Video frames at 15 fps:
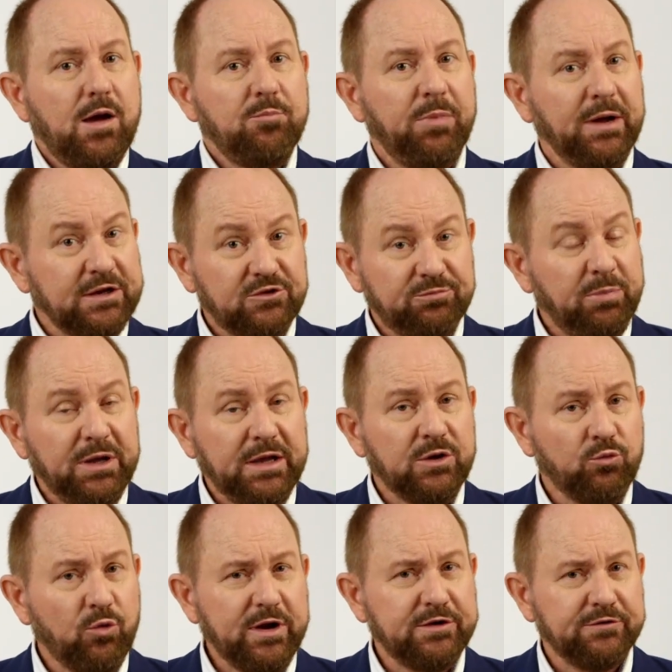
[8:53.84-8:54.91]
But it's
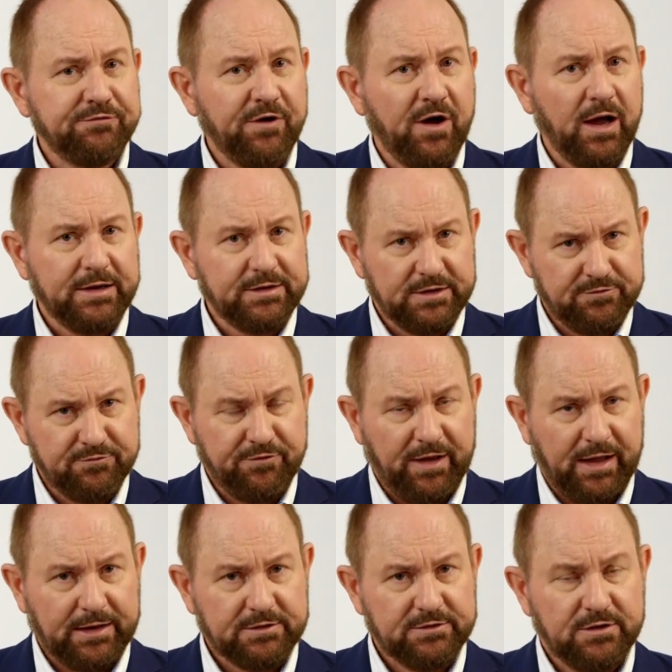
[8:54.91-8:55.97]
being redefined, in
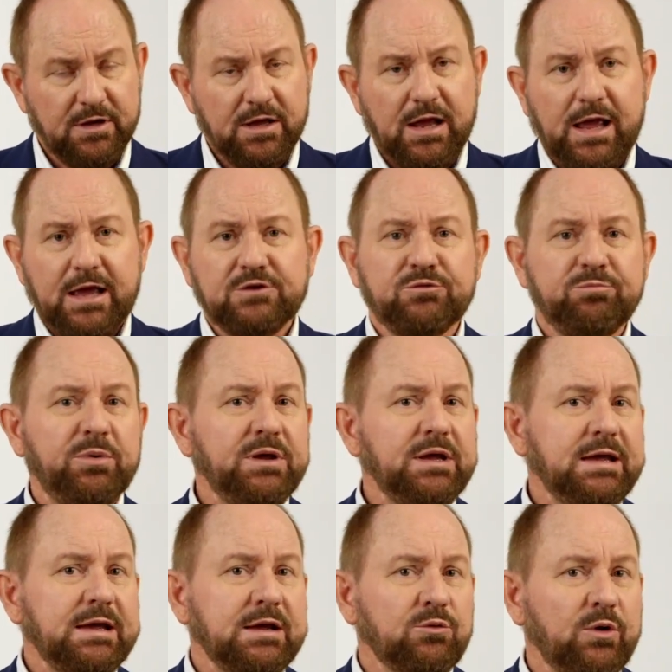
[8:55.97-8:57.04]
fact. It's
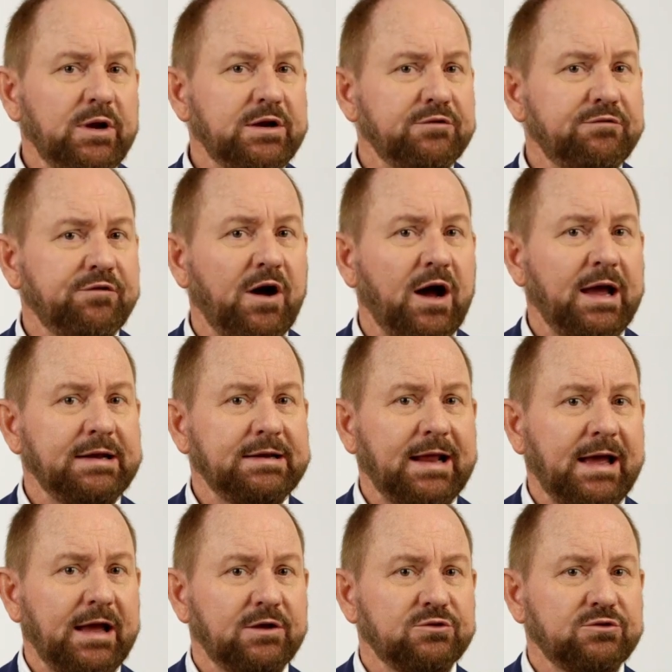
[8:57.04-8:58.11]
being redefined
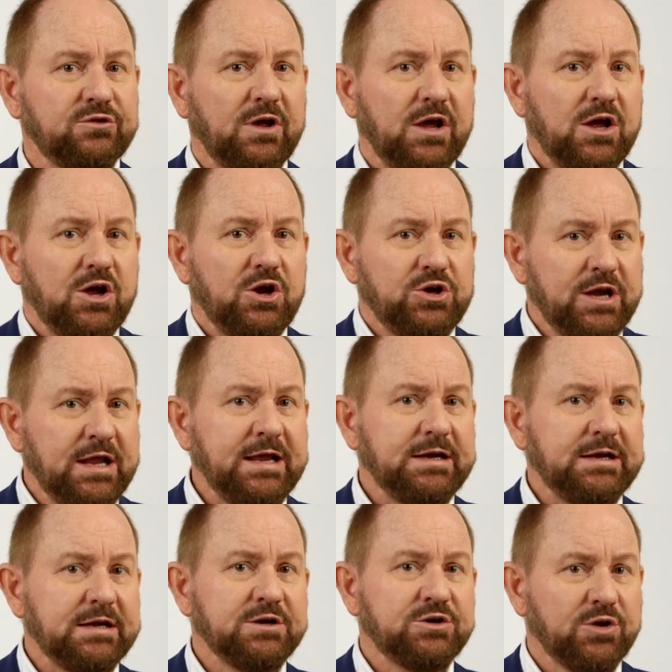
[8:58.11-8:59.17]
as
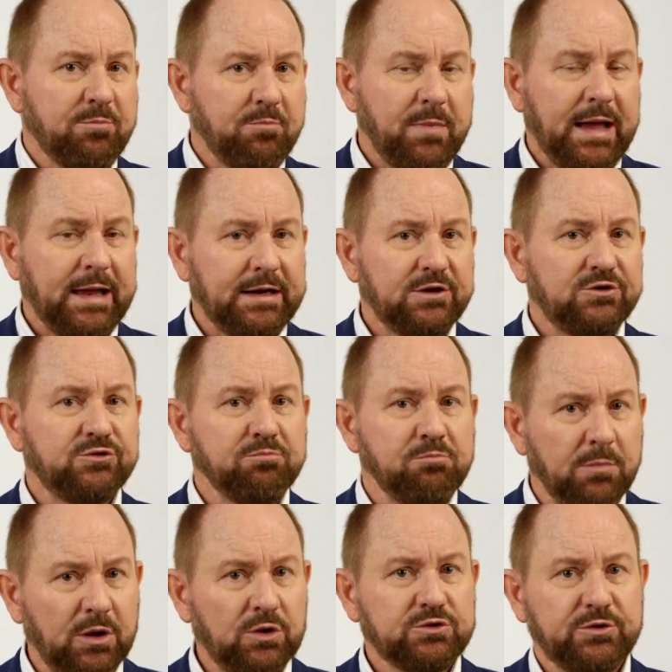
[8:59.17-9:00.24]
needing to manage
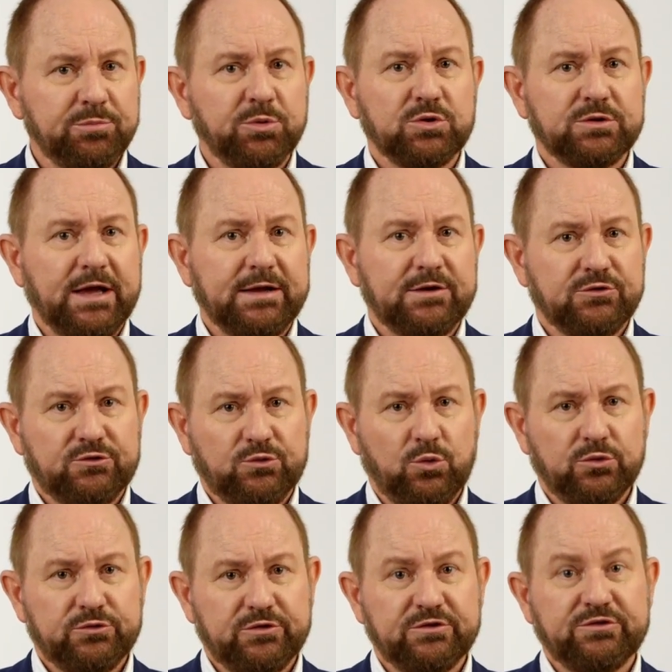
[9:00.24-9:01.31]
multiple data
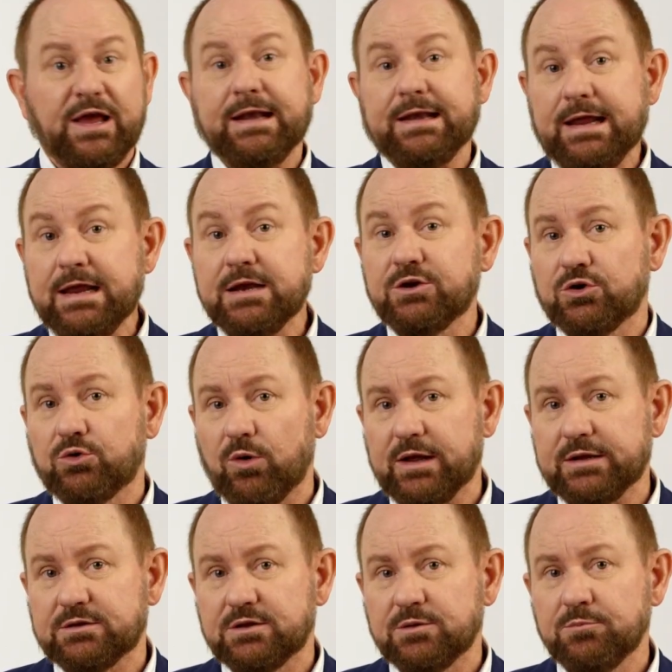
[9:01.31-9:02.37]
sources and
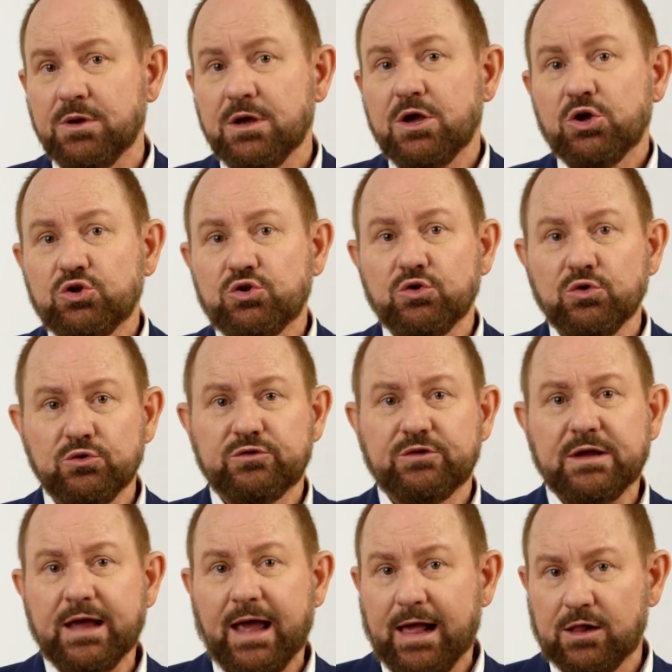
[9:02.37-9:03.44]
integrate them
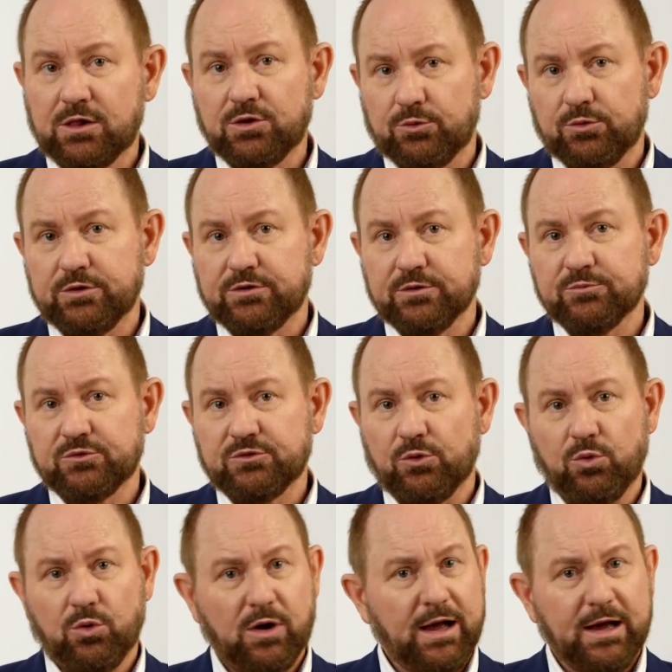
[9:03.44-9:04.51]
using algorithms
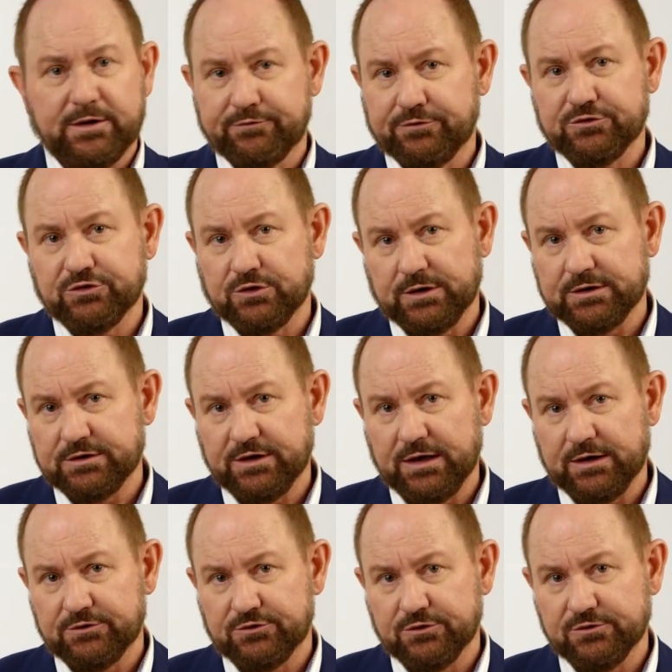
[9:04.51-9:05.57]
or artificial
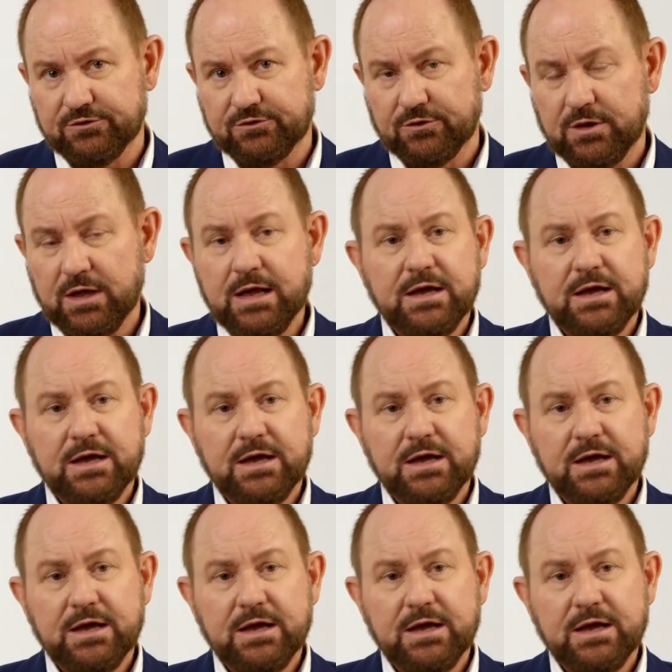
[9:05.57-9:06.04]
intelligence.